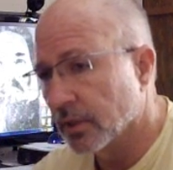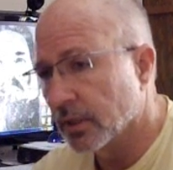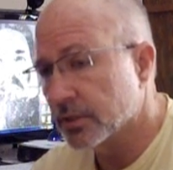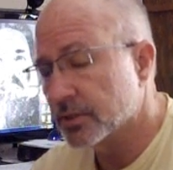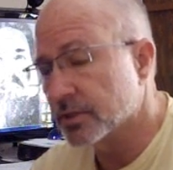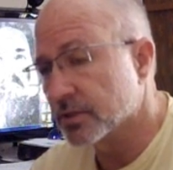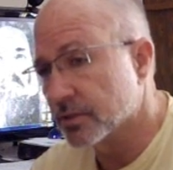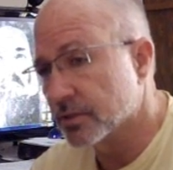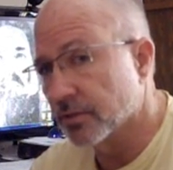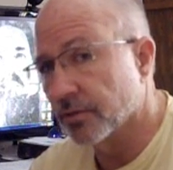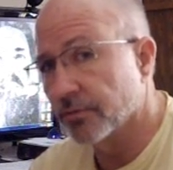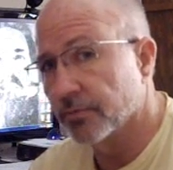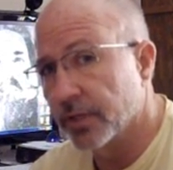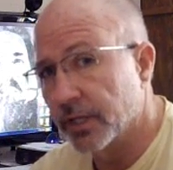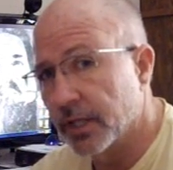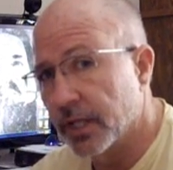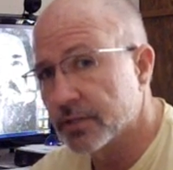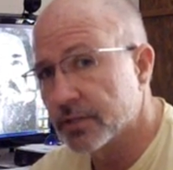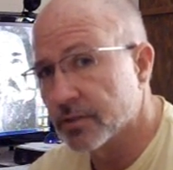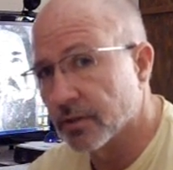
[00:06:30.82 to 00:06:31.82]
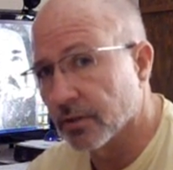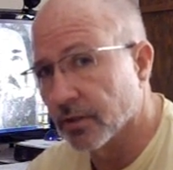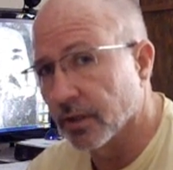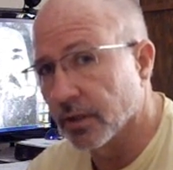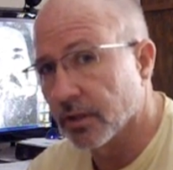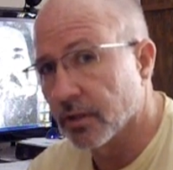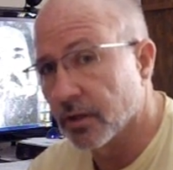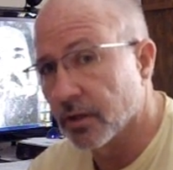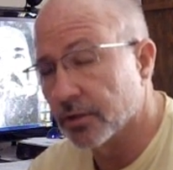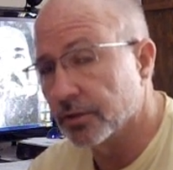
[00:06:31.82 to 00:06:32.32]
he says in three days they're
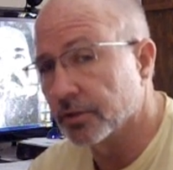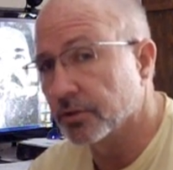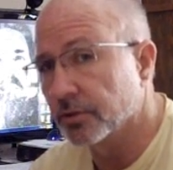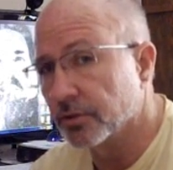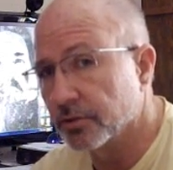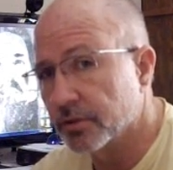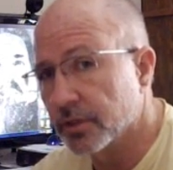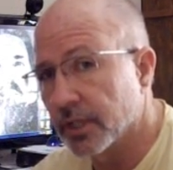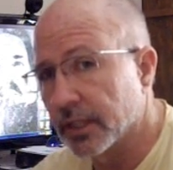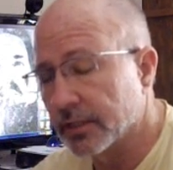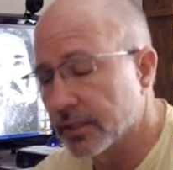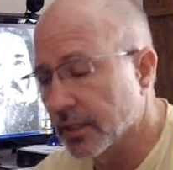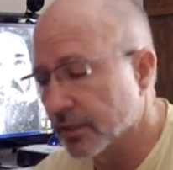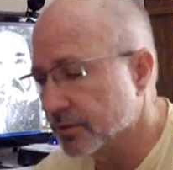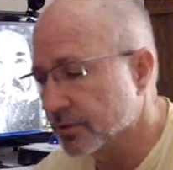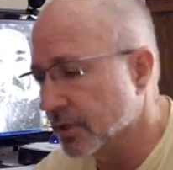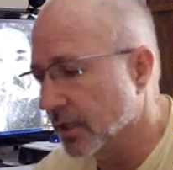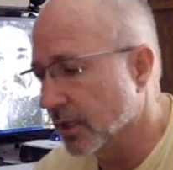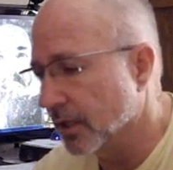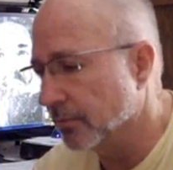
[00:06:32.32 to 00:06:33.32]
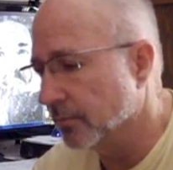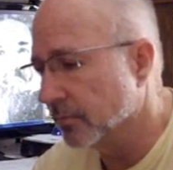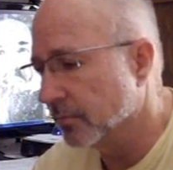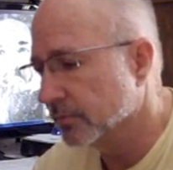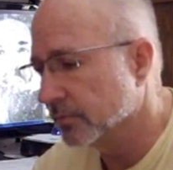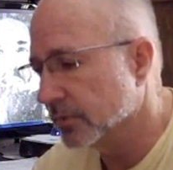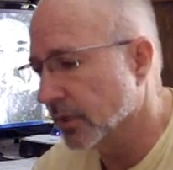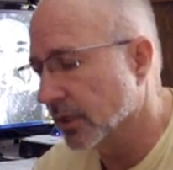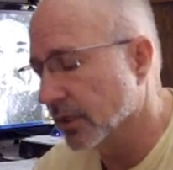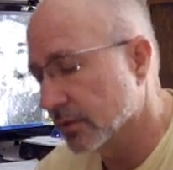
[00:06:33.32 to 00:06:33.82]
going to call you and you take that job
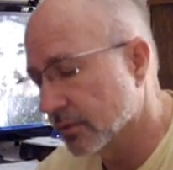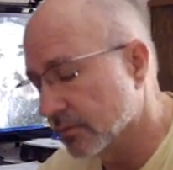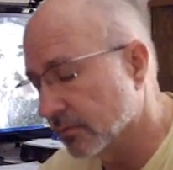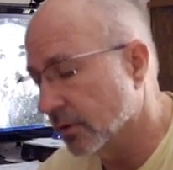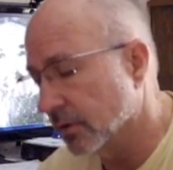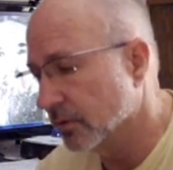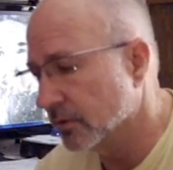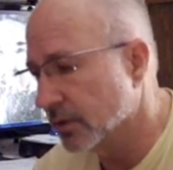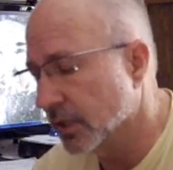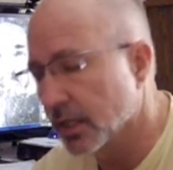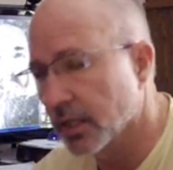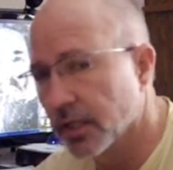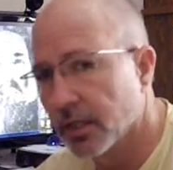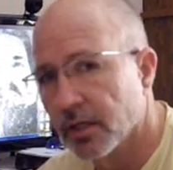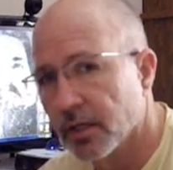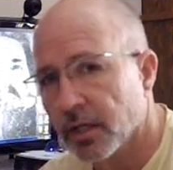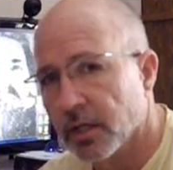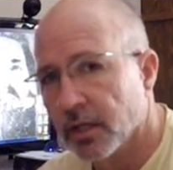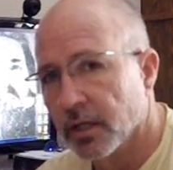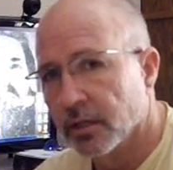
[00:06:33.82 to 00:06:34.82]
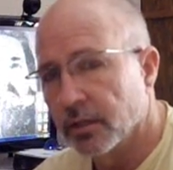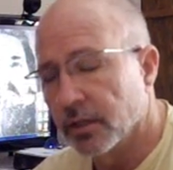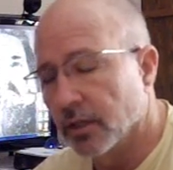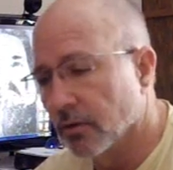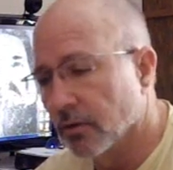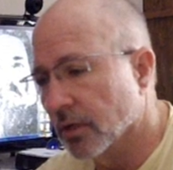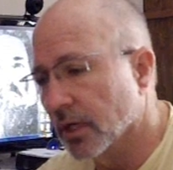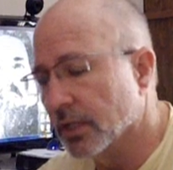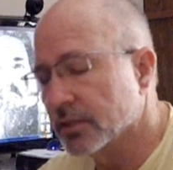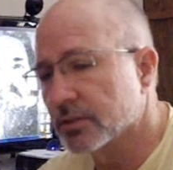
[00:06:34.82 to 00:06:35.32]
uh, okay you
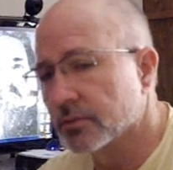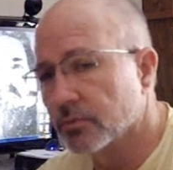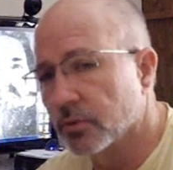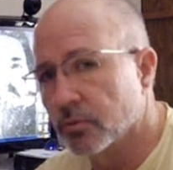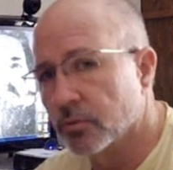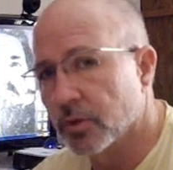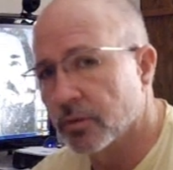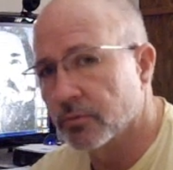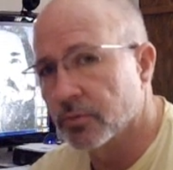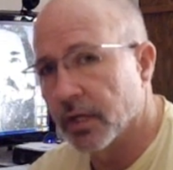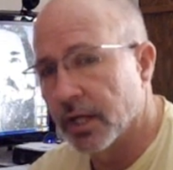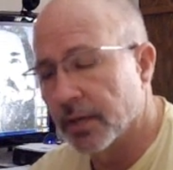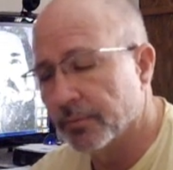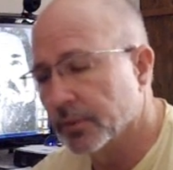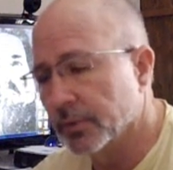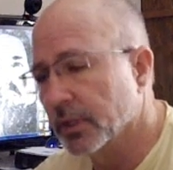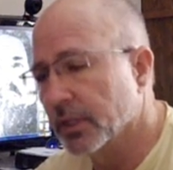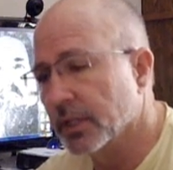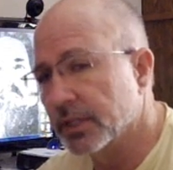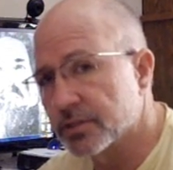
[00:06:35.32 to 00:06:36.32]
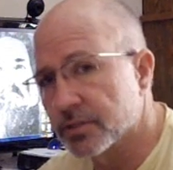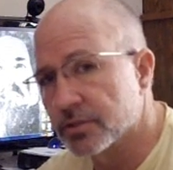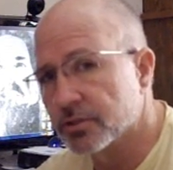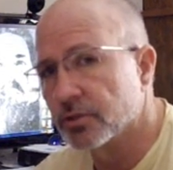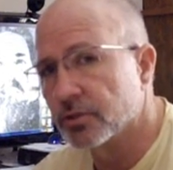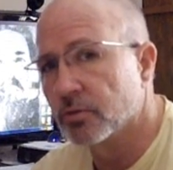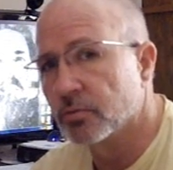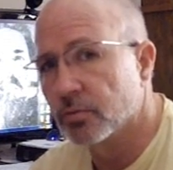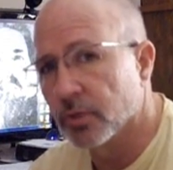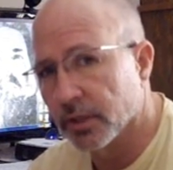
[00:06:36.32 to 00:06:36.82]
know, and I said, well, what will happen then? He says,
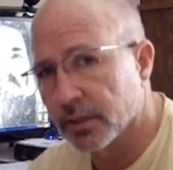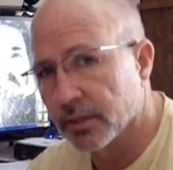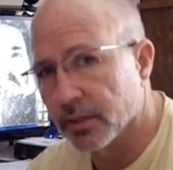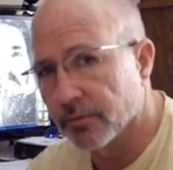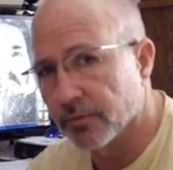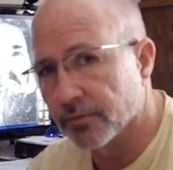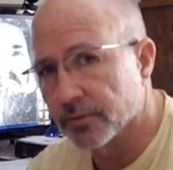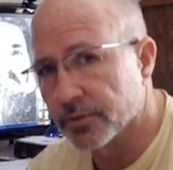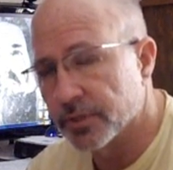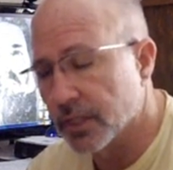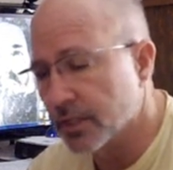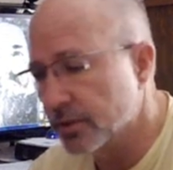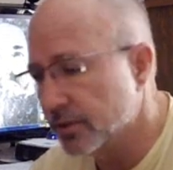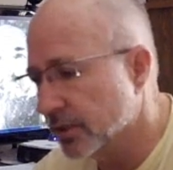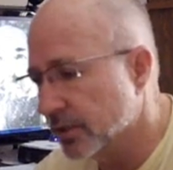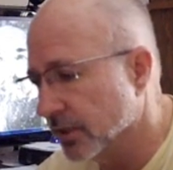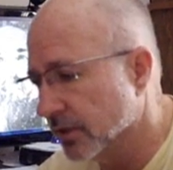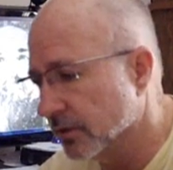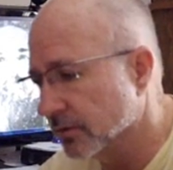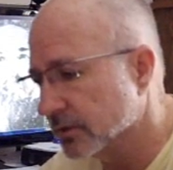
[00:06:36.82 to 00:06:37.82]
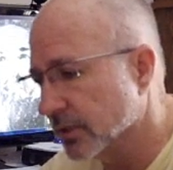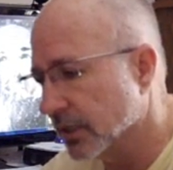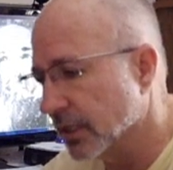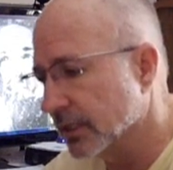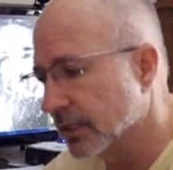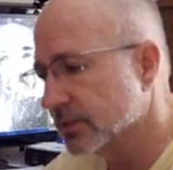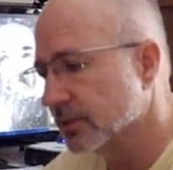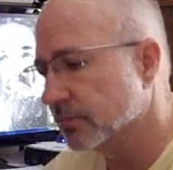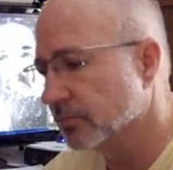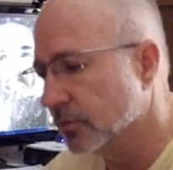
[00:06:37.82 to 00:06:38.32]
you'll work there for 10 years.
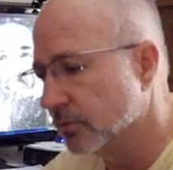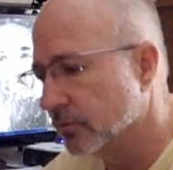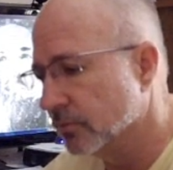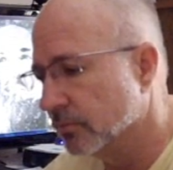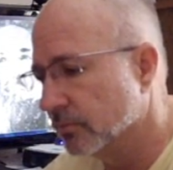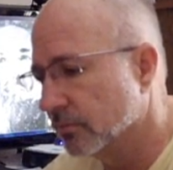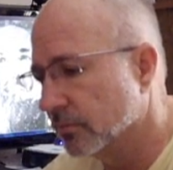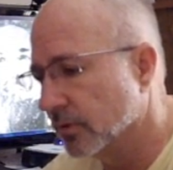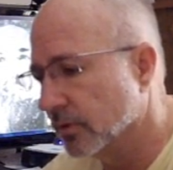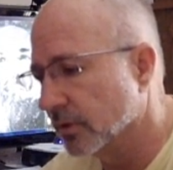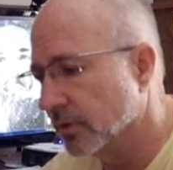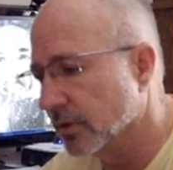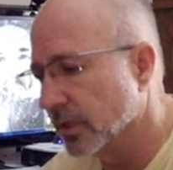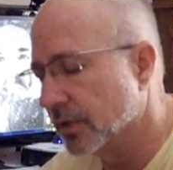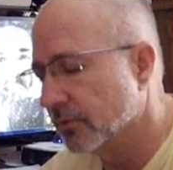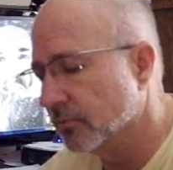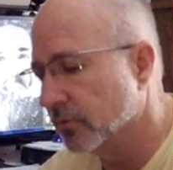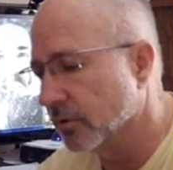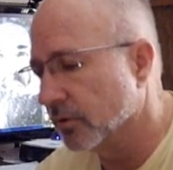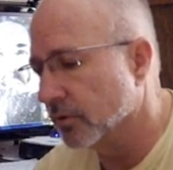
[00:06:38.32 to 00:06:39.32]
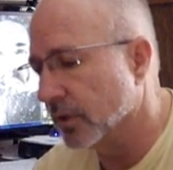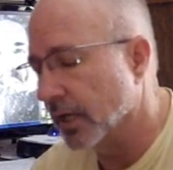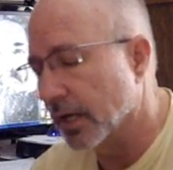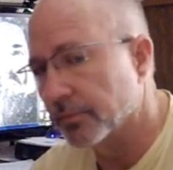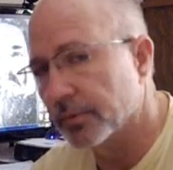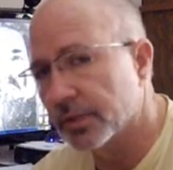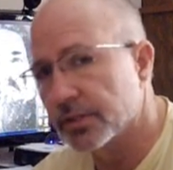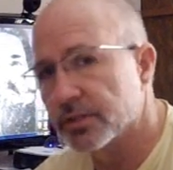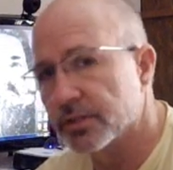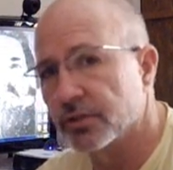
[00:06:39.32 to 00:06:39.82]
And I said, well, then what will
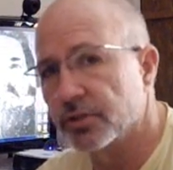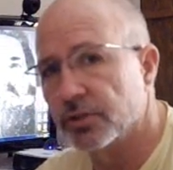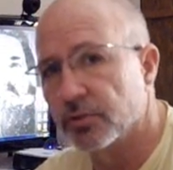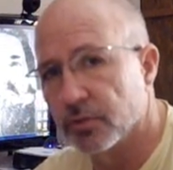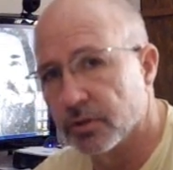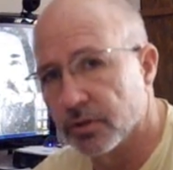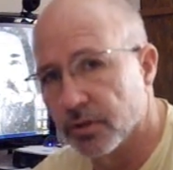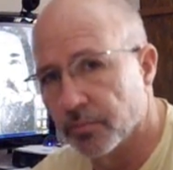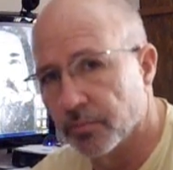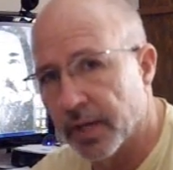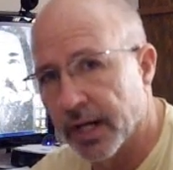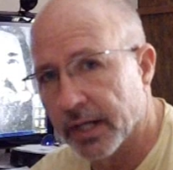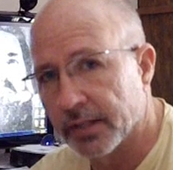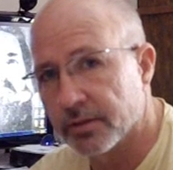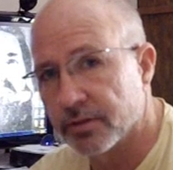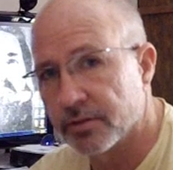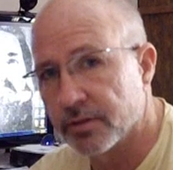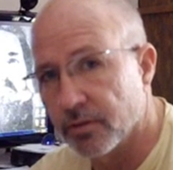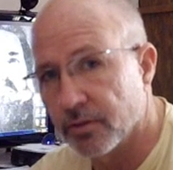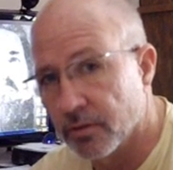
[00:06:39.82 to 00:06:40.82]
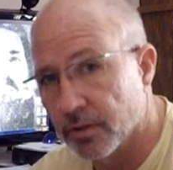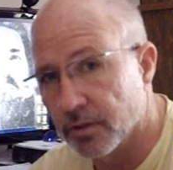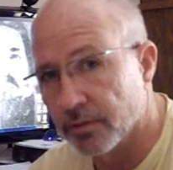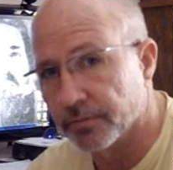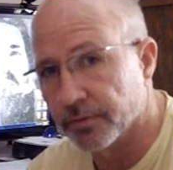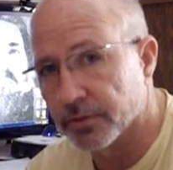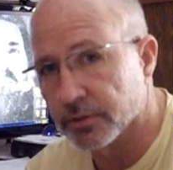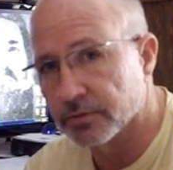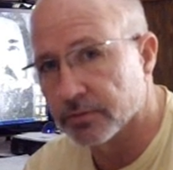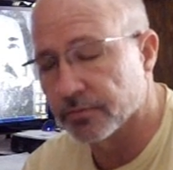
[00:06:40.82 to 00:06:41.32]
happen? He said, you will go back to the oil
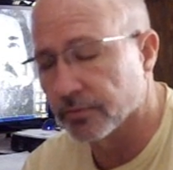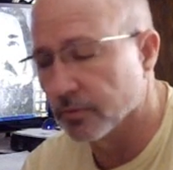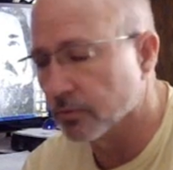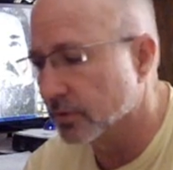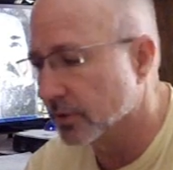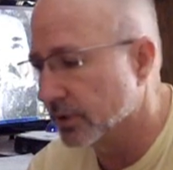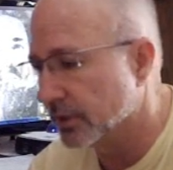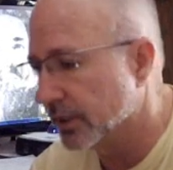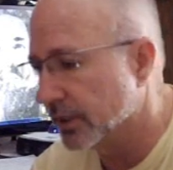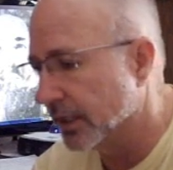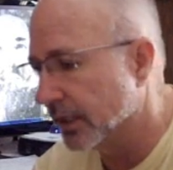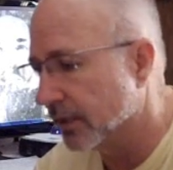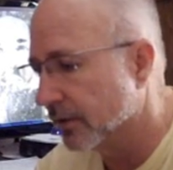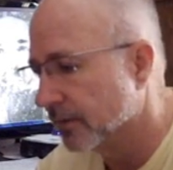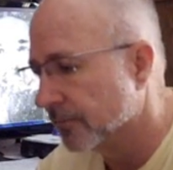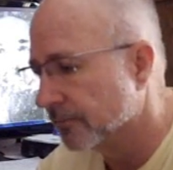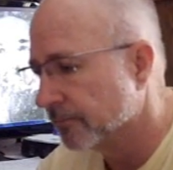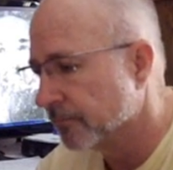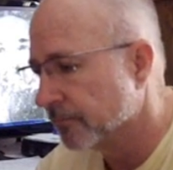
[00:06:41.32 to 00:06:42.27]
fields for one year.